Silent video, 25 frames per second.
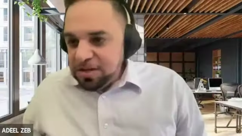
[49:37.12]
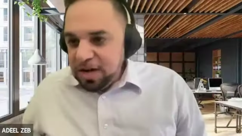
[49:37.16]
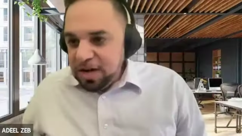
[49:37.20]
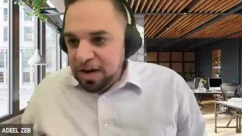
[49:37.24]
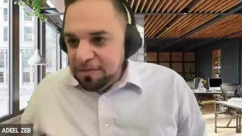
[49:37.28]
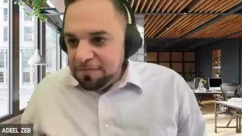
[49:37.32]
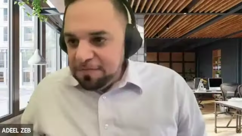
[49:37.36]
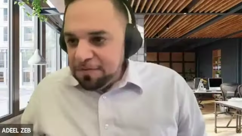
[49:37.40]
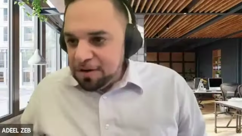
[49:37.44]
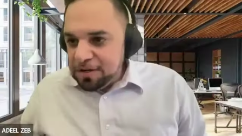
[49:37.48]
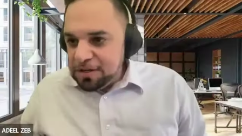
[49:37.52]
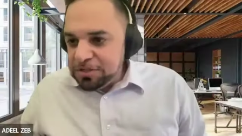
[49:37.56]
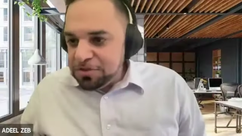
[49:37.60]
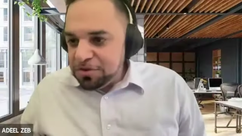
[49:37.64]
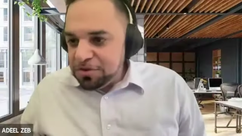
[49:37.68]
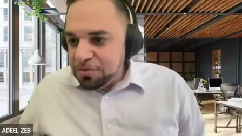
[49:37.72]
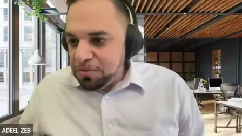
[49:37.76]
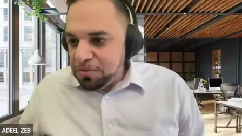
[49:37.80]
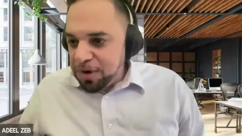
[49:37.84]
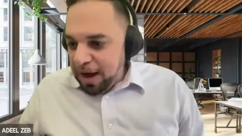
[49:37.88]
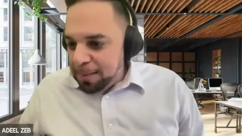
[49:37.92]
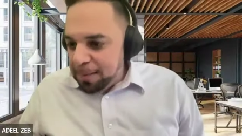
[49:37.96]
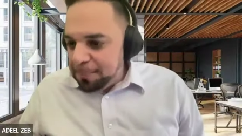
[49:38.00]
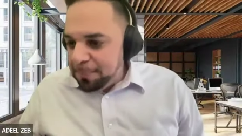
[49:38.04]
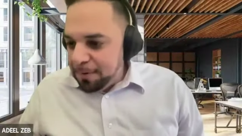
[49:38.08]
time for us to
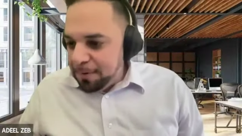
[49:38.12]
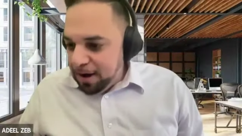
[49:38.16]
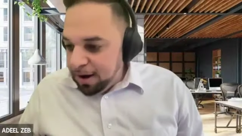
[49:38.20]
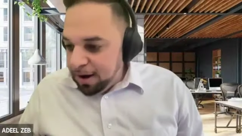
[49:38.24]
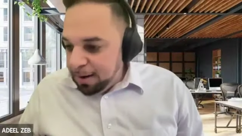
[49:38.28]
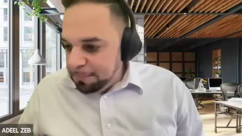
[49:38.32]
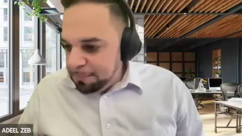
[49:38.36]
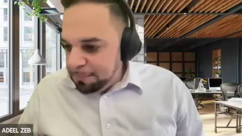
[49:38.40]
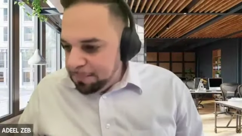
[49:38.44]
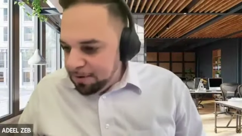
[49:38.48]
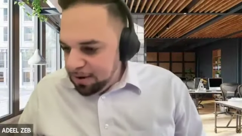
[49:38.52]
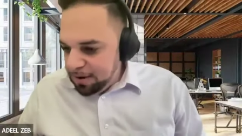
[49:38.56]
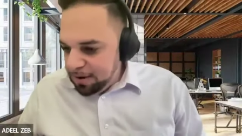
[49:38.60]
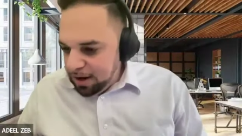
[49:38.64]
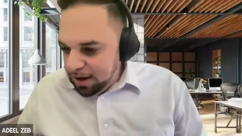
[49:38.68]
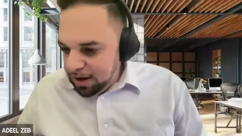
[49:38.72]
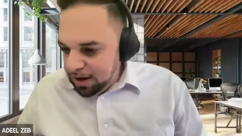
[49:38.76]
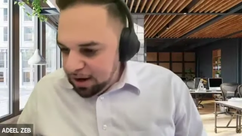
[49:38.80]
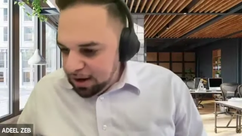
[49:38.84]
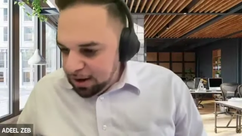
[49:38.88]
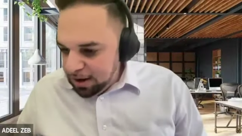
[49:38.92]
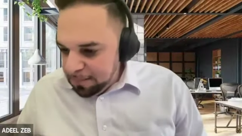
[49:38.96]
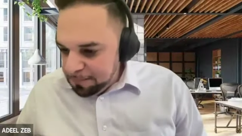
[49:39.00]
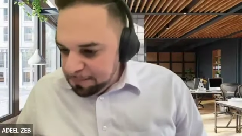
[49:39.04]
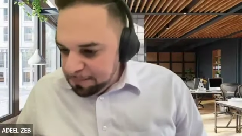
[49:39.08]
wrap up
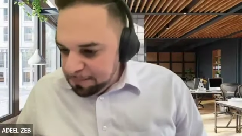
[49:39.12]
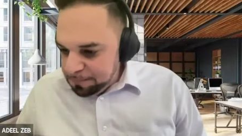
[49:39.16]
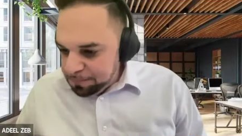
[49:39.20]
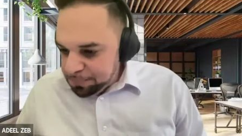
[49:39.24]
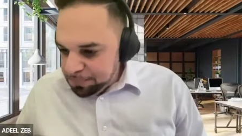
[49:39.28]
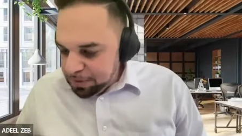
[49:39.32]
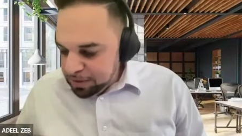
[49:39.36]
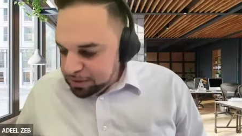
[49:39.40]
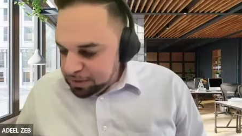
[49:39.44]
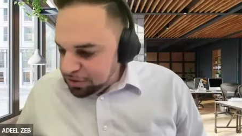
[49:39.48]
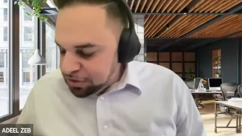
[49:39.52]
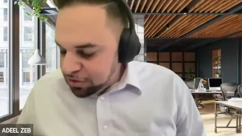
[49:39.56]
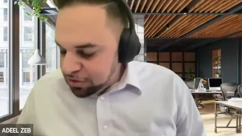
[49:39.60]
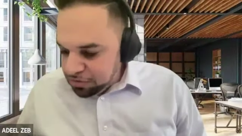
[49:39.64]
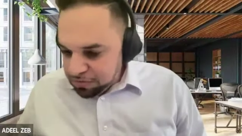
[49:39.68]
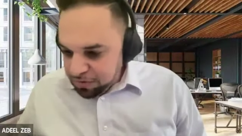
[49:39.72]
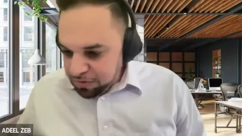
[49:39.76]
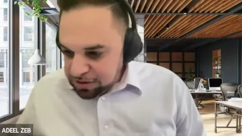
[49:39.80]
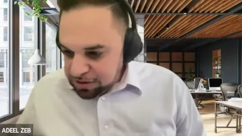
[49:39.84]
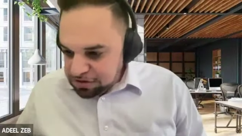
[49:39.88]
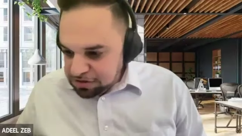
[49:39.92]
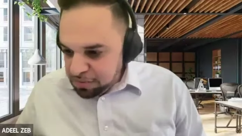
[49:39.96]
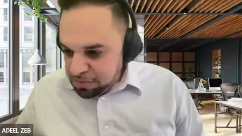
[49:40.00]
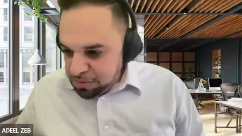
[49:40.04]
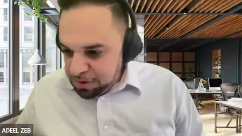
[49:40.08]
um, so
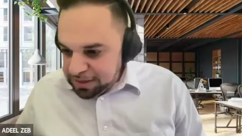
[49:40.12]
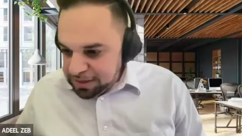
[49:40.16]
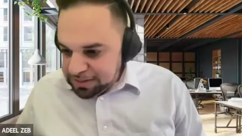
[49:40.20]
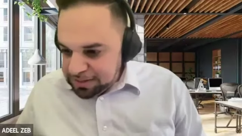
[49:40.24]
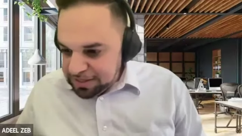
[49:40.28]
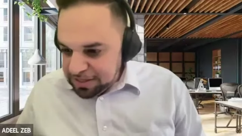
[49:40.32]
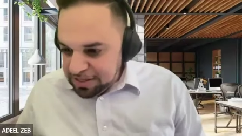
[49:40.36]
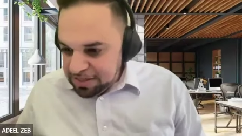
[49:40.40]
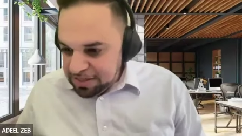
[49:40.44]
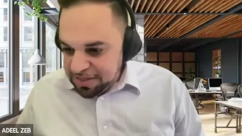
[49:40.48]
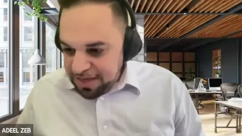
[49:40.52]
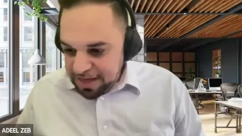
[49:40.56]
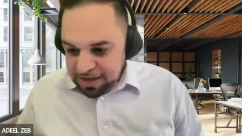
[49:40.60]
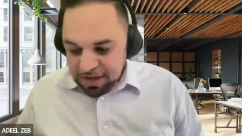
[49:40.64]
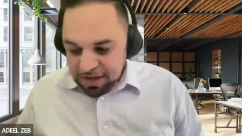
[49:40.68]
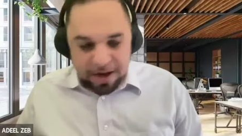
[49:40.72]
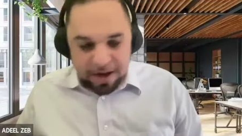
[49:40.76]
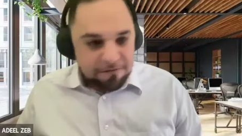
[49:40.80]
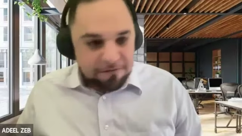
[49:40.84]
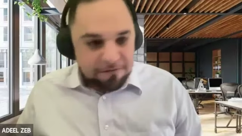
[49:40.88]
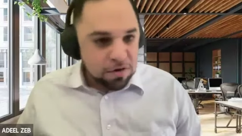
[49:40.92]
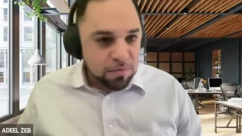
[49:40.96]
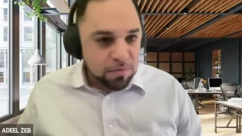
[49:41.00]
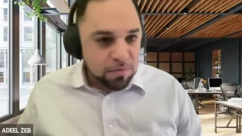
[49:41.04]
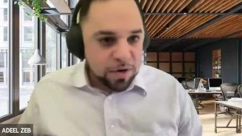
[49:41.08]
first all, I wanted to thank
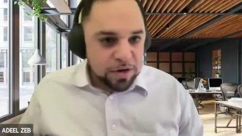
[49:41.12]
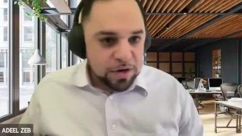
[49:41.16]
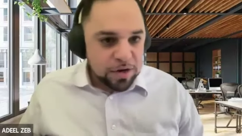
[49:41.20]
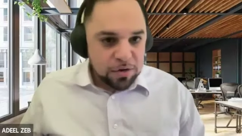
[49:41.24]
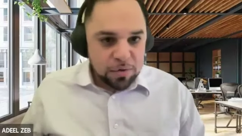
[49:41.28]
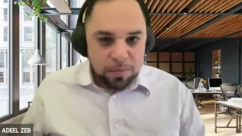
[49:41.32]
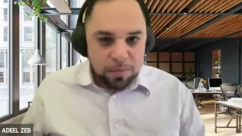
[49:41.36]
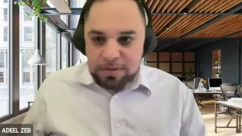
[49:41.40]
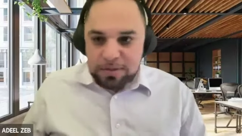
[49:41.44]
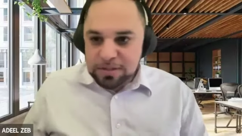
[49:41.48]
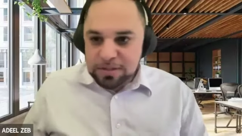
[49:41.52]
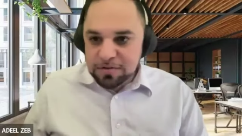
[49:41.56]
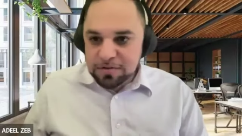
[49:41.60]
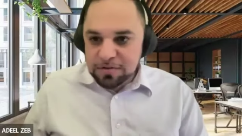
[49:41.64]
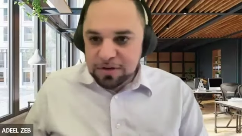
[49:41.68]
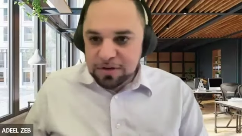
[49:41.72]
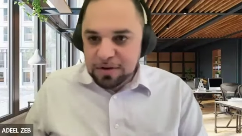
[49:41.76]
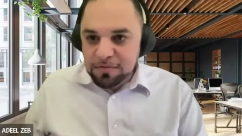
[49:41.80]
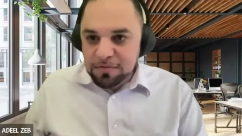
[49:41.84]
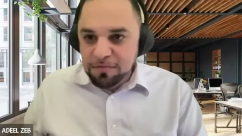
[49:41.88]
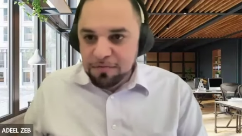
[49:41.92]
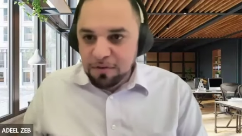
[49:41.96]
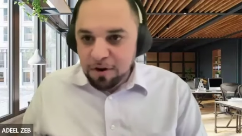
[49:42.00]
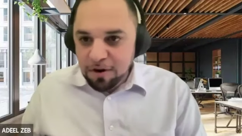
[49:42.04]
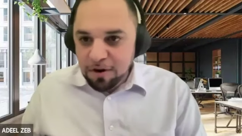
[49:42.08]
everyone who was in,
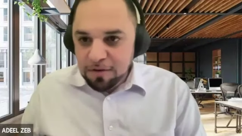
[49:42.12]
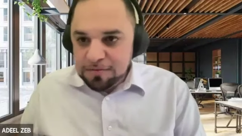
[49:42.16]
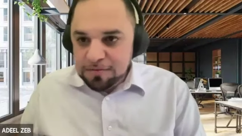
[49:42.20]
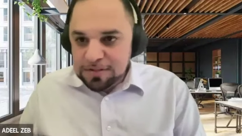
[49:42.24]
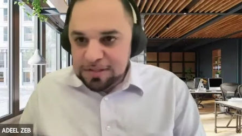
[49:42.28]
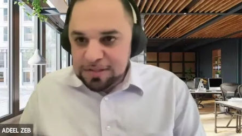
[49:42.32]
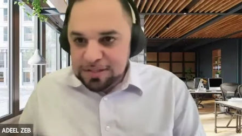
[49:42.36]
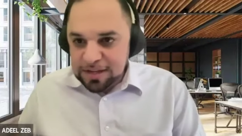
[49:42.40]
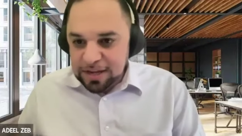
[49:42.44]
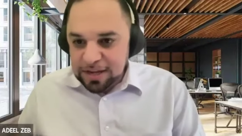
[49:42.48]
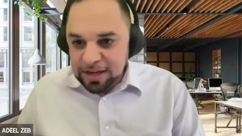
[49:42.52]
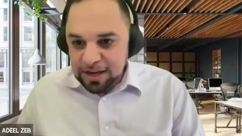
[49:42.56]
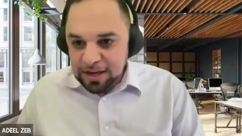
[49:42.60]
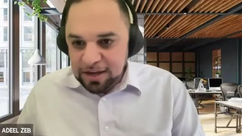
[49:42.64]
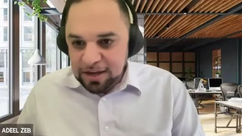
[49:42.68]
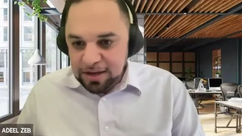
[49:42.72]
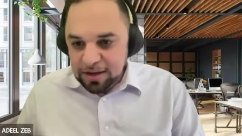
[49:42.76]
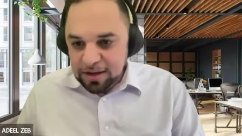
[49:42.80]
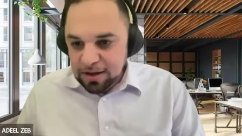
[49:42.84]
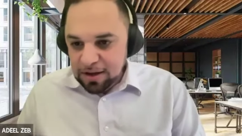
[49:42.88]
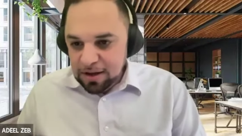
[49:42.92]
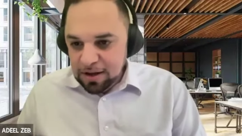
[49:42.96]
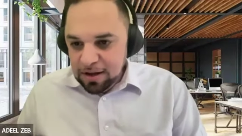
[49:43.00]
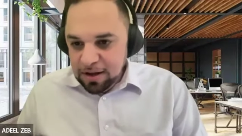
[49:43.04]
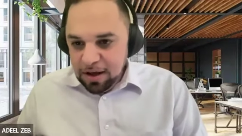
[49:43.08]
involved today.